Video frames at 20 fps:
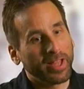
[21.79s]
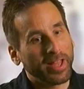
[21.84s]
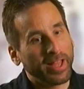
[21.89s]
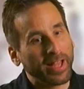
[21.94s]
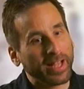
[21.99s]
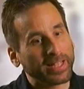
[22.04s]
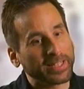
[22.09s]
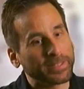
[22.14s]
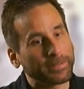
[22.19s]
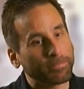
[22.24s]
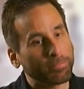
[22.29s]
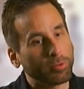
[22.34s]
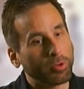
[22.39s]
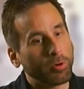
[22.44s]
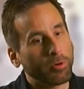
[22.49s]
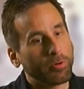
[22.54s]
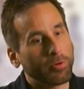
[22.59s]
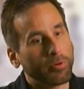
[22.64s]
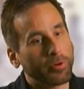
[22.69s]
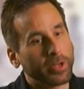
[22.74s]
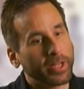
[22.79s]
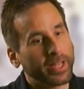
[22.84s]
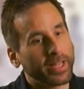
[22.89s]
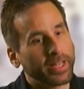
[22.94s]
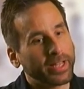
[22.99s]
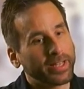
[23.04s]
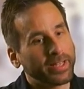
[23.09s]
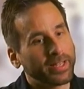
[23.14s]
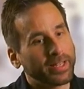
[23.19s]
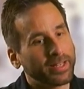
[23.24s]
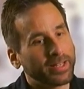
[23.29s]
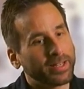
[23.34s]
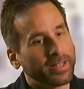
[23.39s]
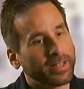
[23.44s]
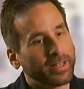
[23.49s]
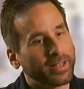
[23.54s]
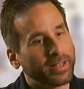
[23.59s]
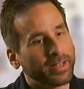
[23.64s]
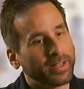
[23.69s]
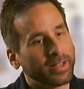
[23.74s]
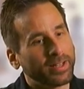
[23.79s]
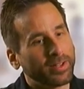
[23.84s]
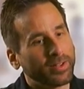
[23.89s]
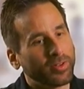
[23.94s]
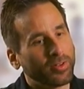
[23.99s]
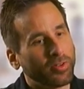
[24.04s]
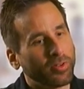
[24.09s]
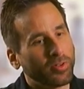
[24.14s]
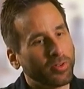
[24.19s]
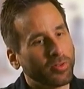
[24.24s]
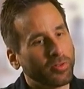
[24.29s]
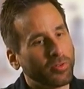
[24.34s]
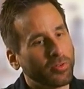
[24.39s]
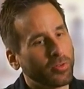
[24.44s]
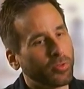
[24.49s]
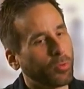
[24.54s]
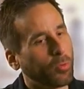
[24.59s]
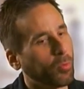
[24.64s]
exploring the